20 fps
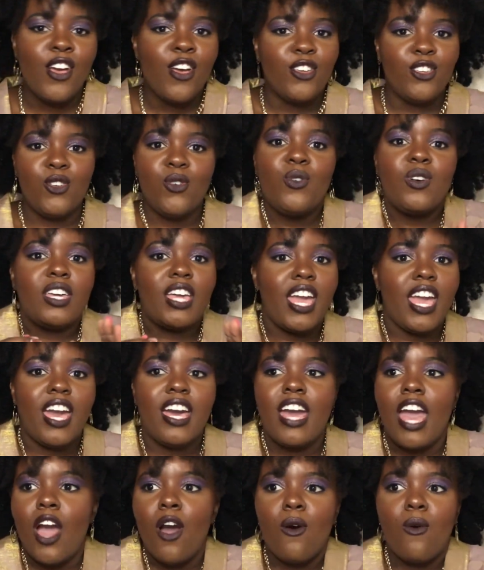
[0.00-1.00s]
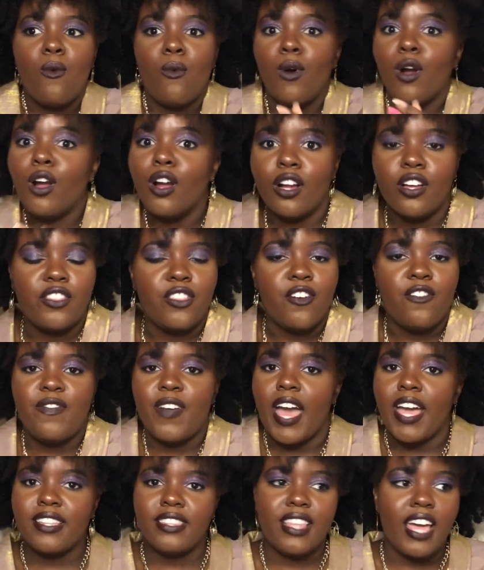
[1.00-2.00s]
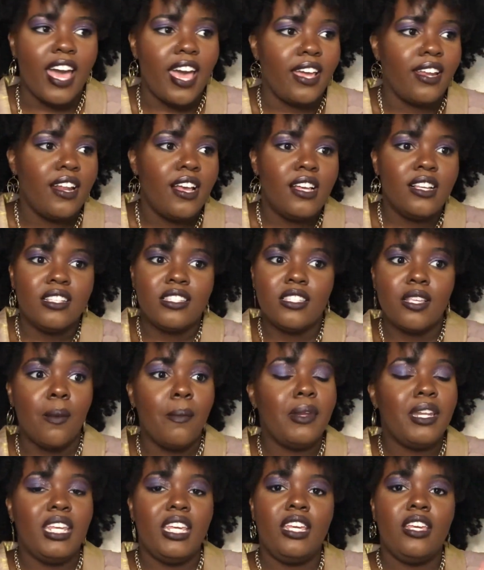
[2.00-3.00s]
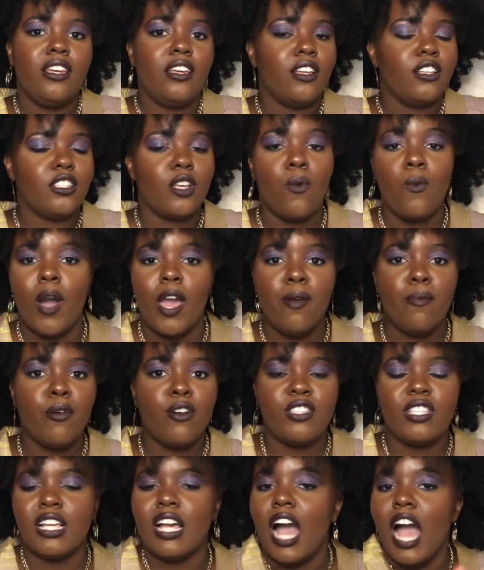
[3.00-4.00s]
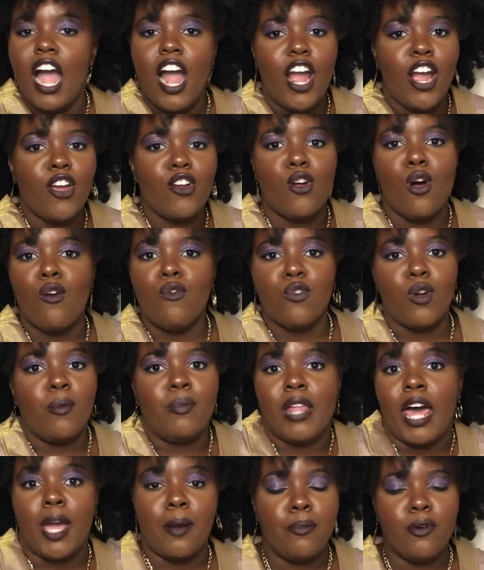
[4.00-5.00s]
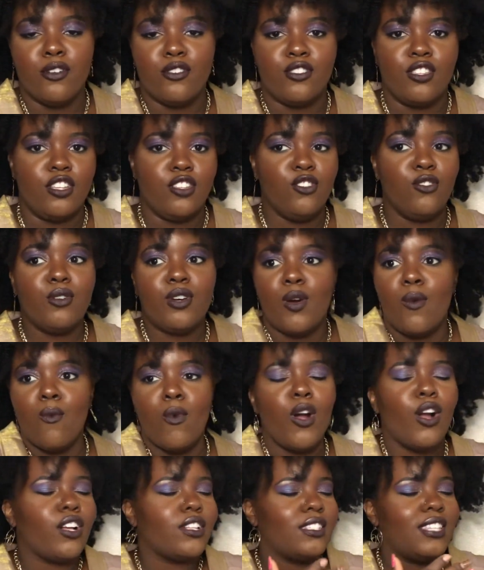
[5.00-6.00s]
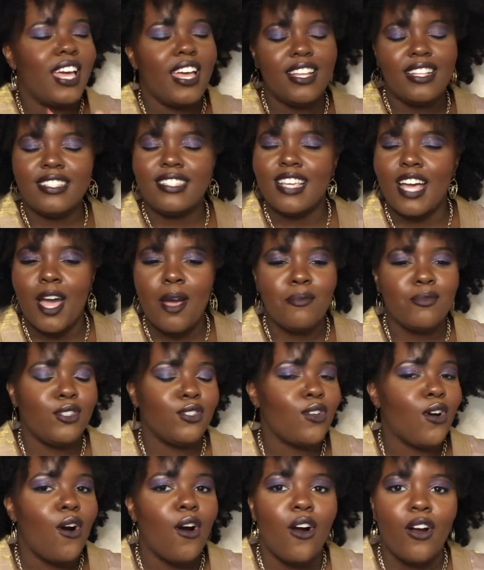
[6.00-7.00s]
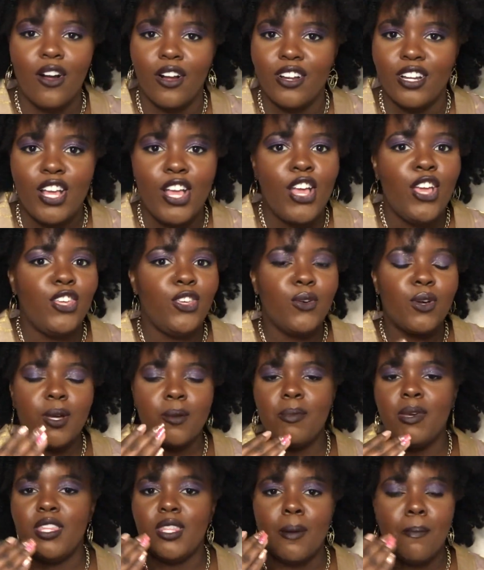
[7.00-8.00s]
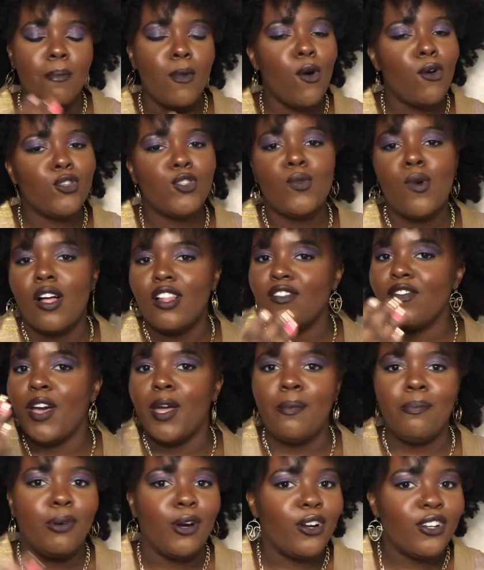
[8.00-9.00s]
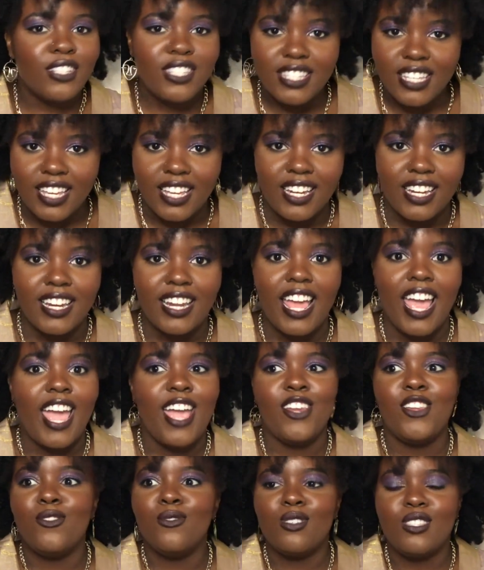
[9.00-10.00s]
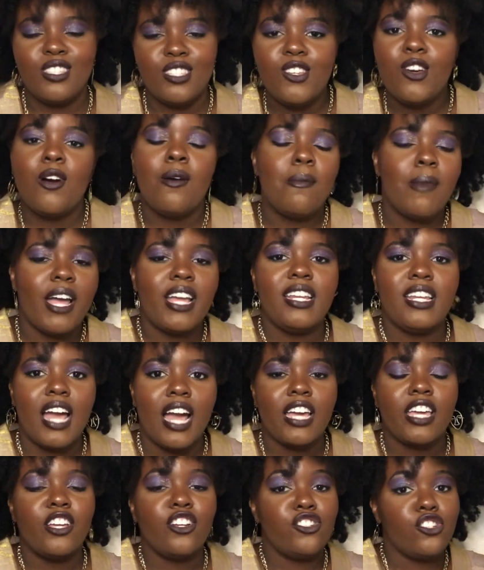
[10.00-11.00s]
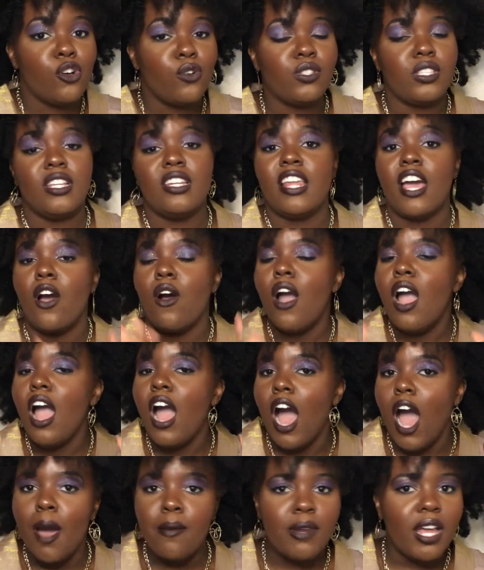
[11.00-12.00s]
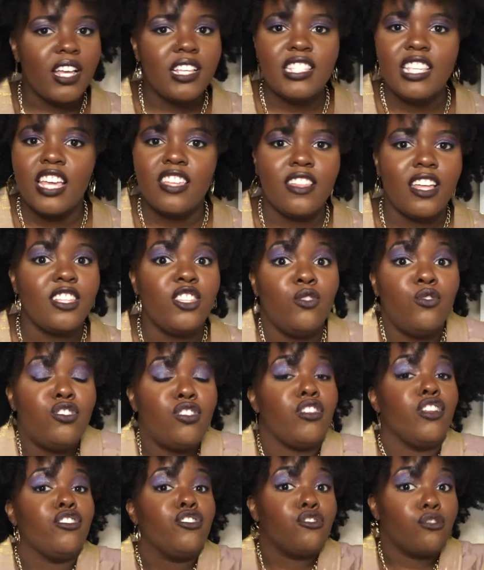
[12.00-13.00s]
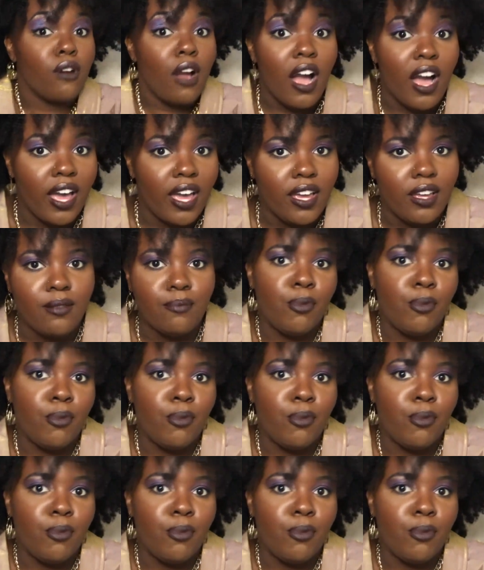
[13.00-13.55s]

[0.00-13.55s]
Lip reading: You can't outwork the fact that a white person got hired over a black person. You can work 10 times as hard. You can be the most qualified person and you still might not get chosen. Now, I'm not saying that you shouldn't try.